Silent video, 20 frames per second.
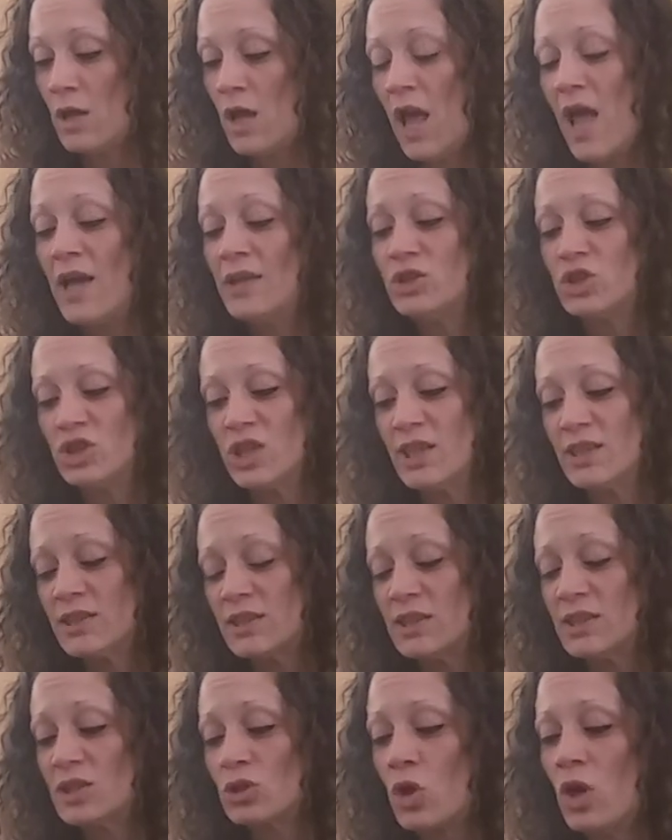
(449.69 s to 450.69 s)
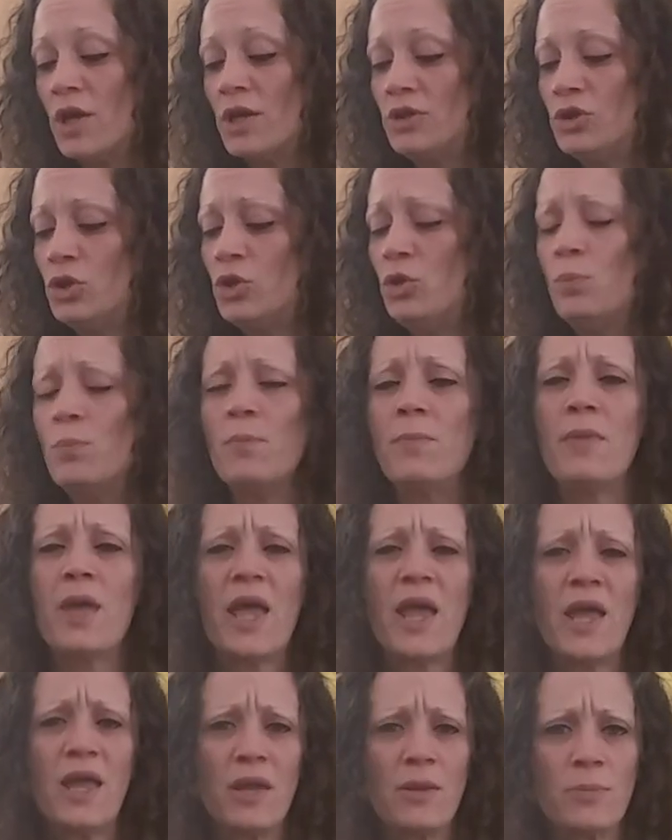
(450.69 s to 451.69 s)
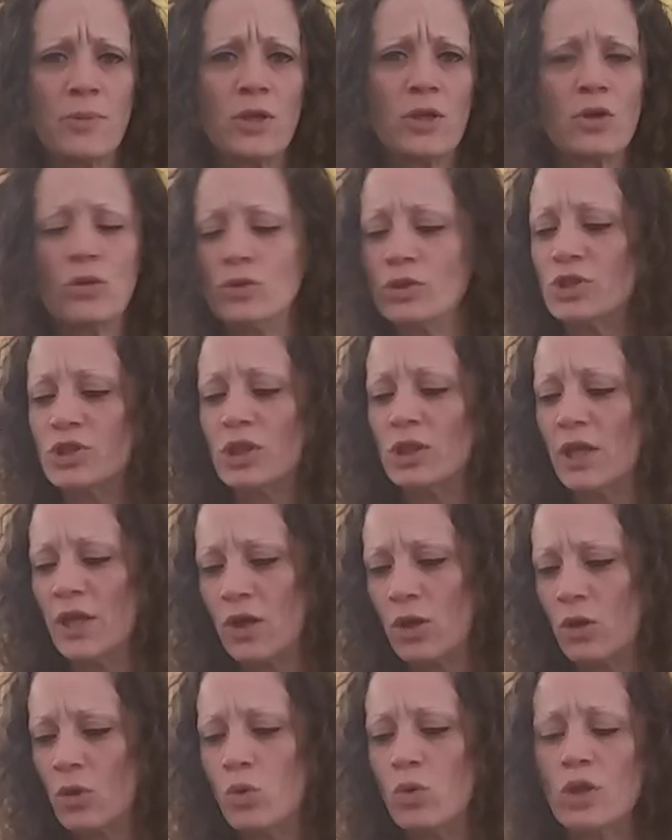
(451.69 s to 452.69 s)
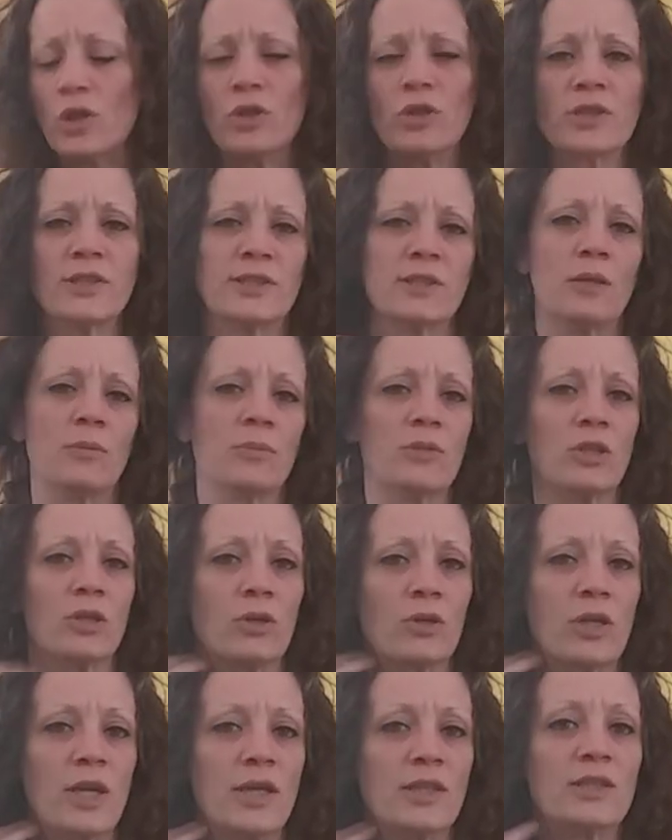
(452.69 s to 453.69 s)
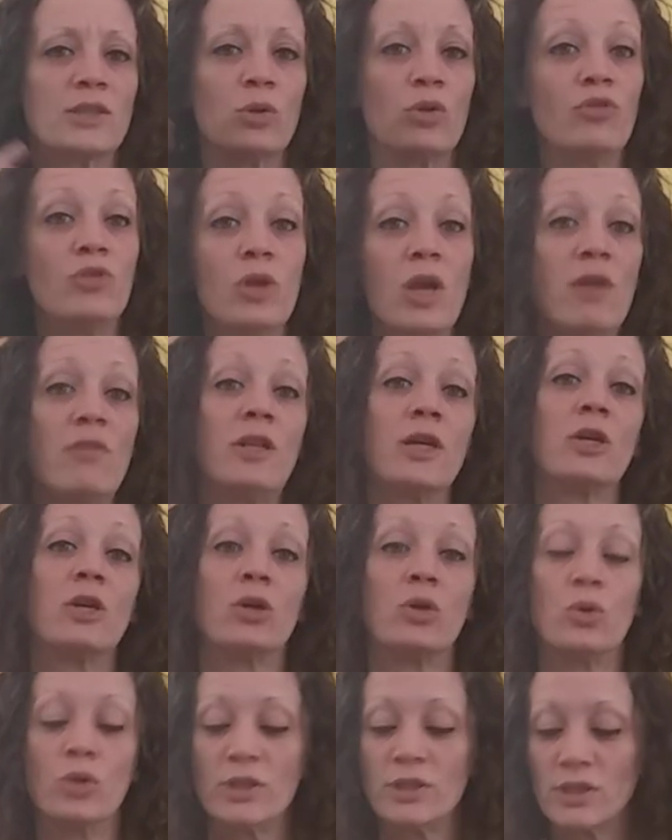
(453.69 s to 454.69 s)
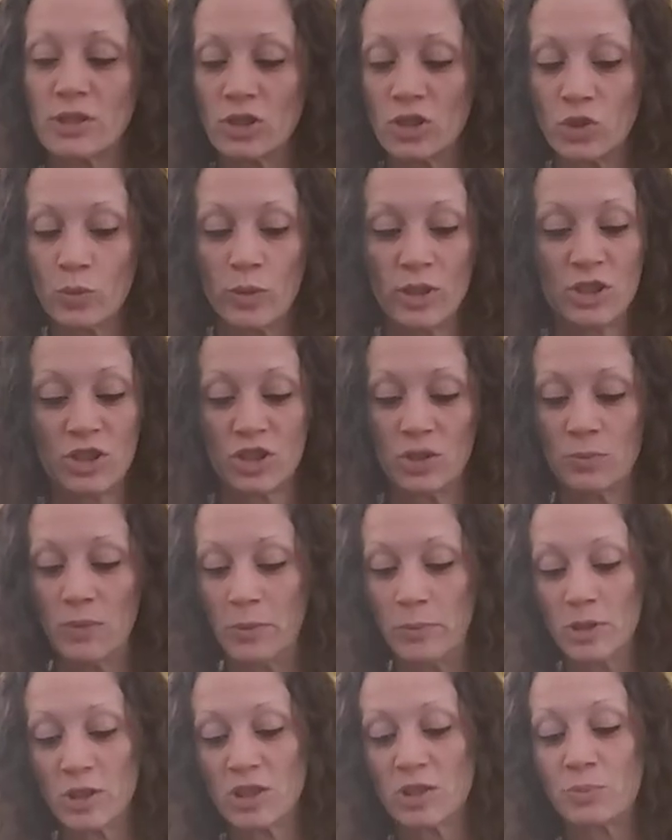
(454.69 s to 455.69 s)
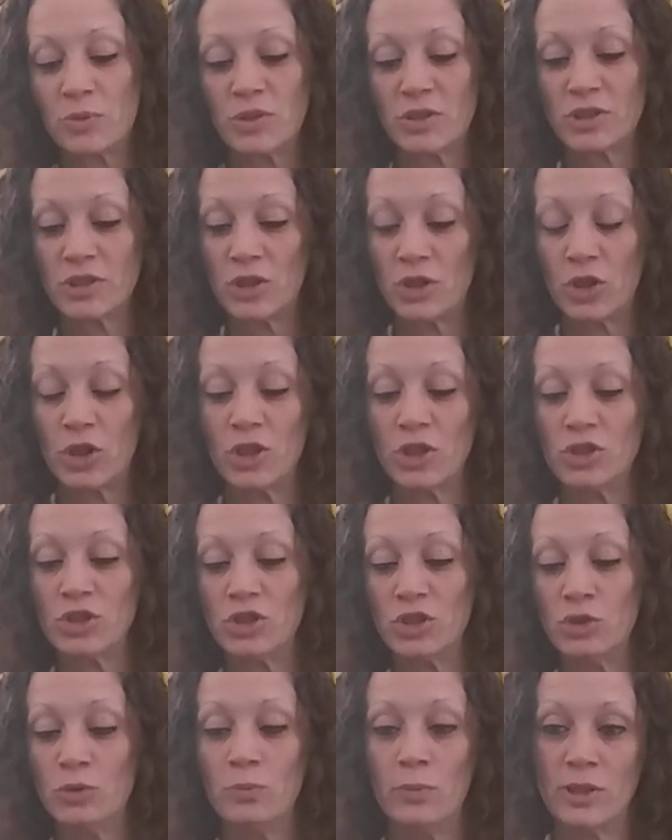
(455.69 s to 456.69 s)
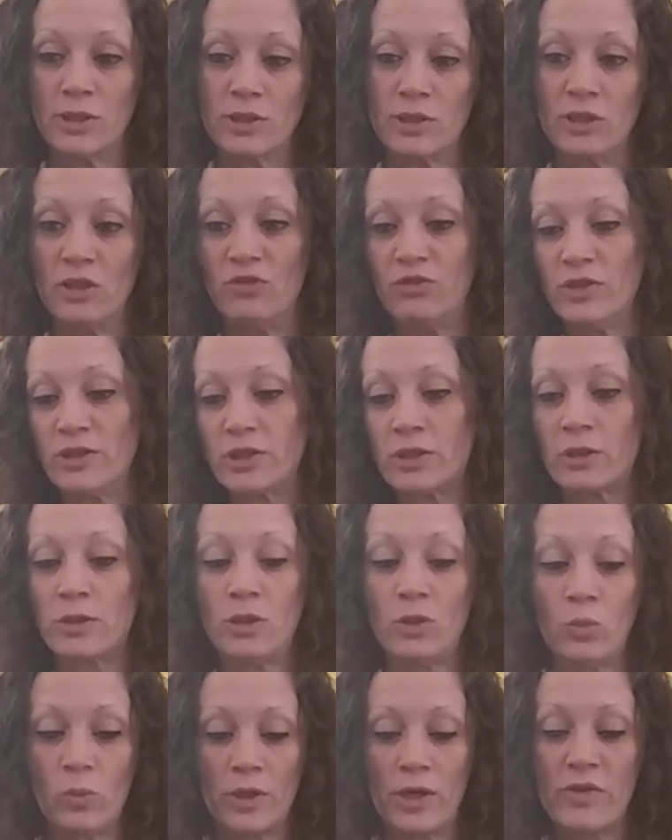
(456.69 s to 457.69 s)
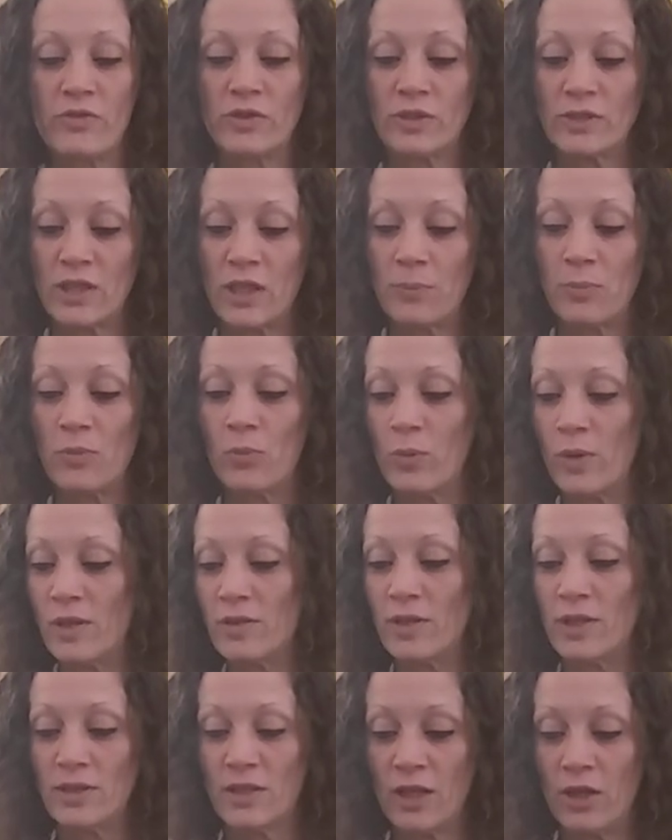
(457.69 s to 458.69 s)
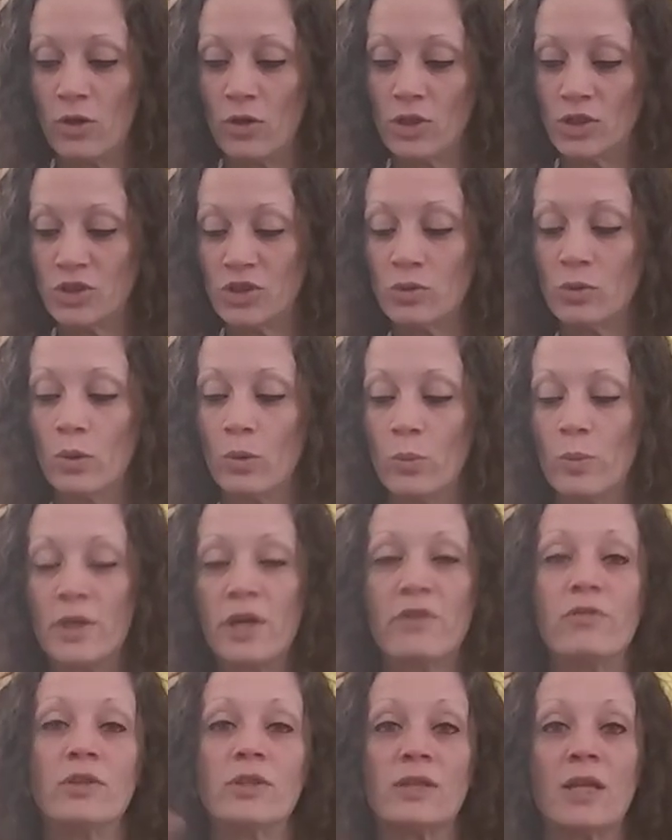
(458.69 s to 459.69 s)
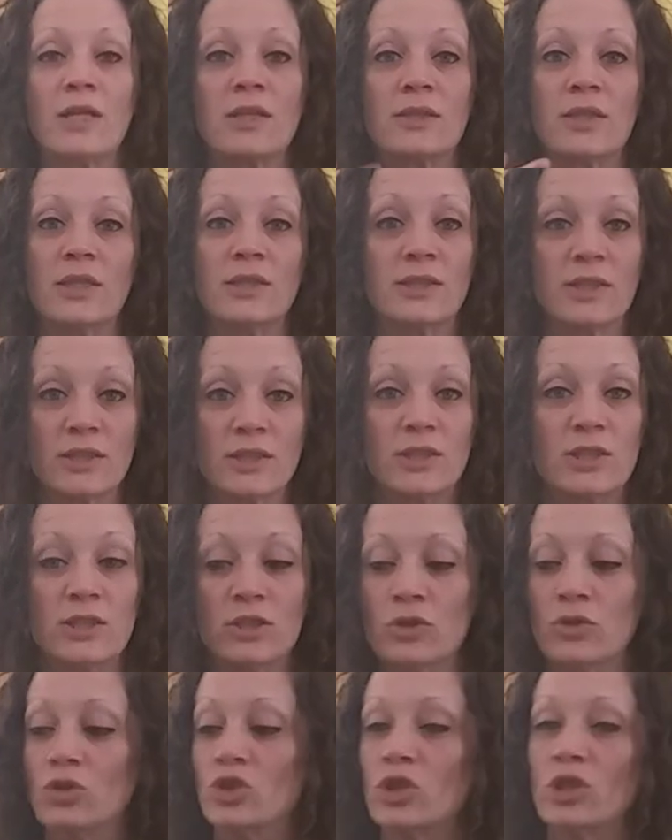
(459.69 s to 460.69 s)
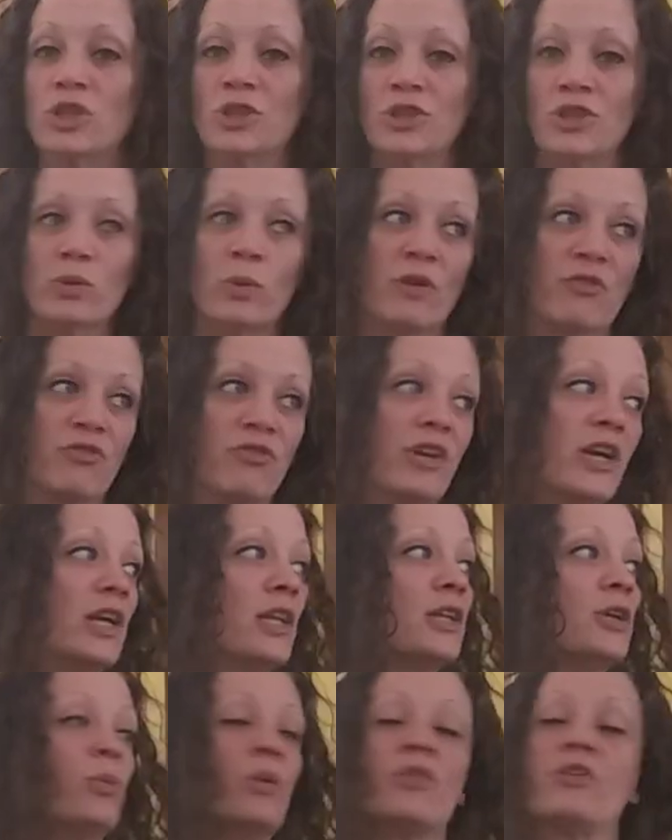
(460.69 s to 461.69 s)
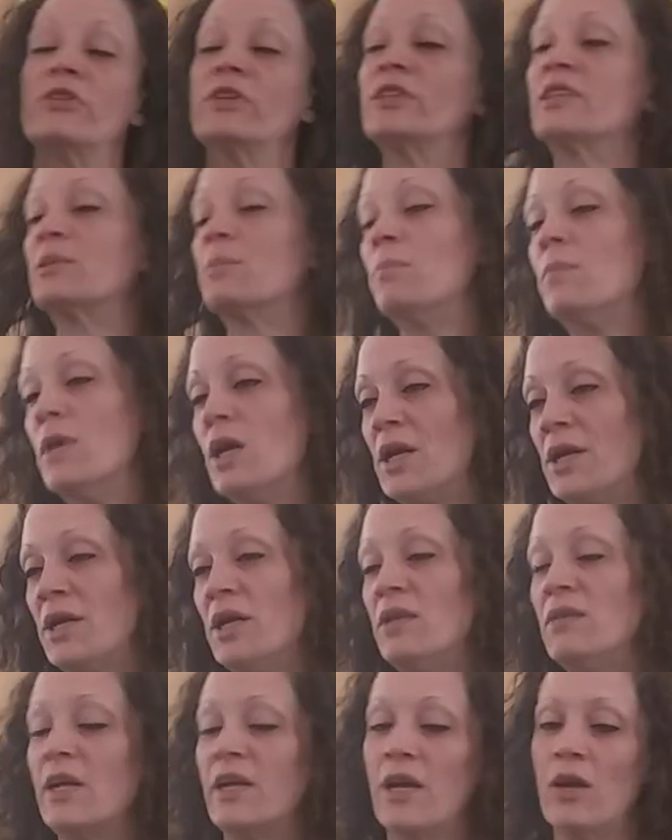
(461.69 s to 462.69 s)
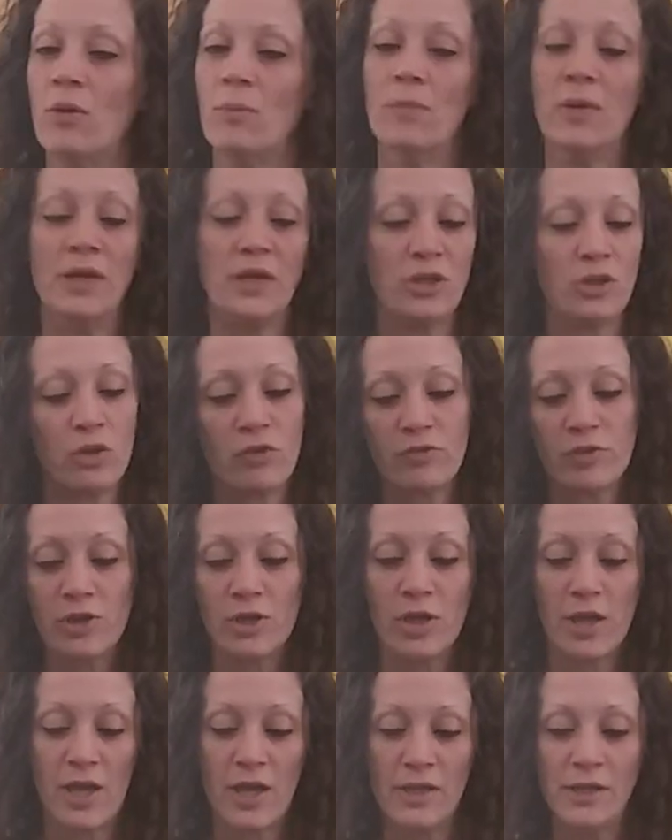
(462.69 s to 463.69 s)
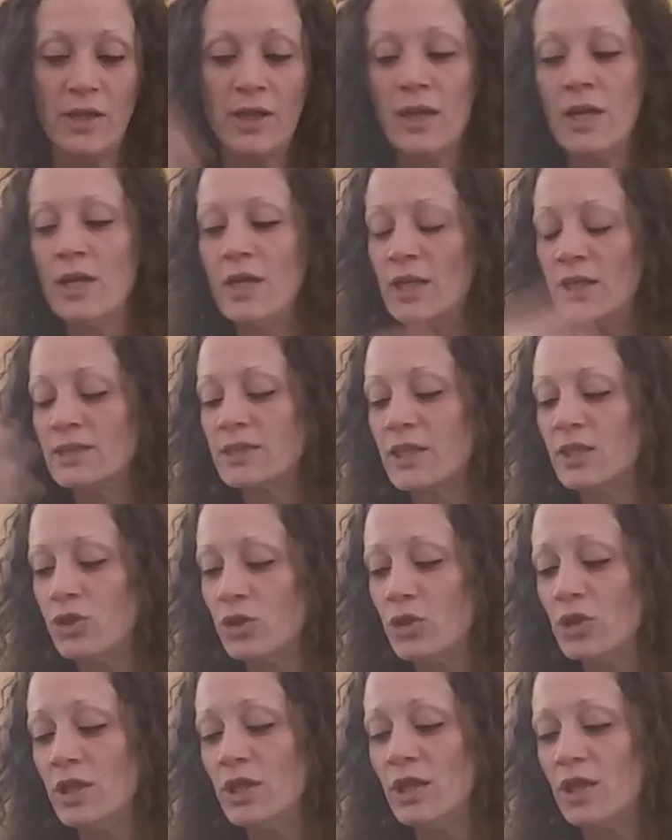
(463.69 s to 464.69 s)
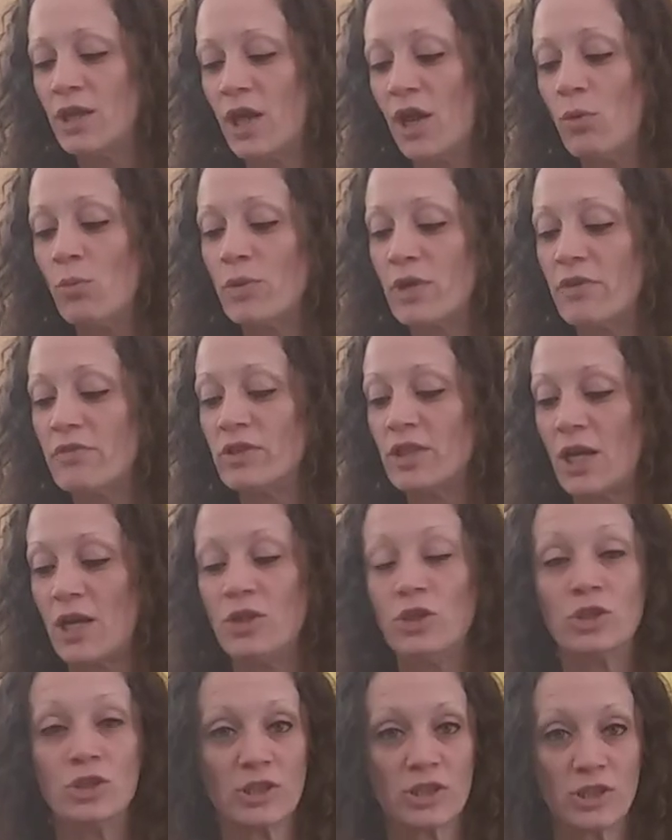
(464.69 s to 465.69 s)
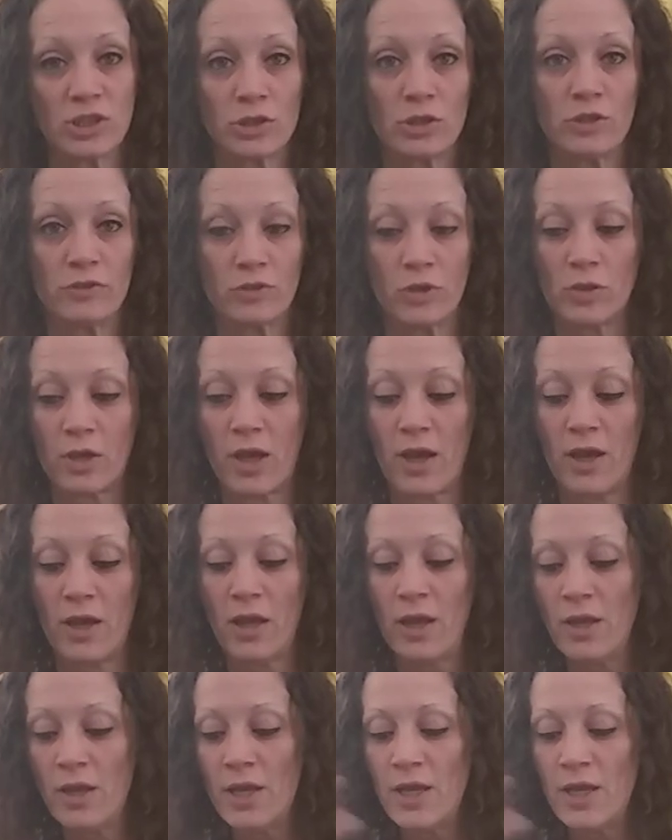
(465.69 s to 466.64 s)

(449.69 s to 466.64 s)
and justice card, you may be going to like court or something, okay? So if you have like a court situation, maybe this person hurt you mentally, physically, whatever type of way that they hurt you or whatever that they did to you, treated you unfairly, whether it's money and they held money over your head. It's like you're going to get whatever that you deserved, okay?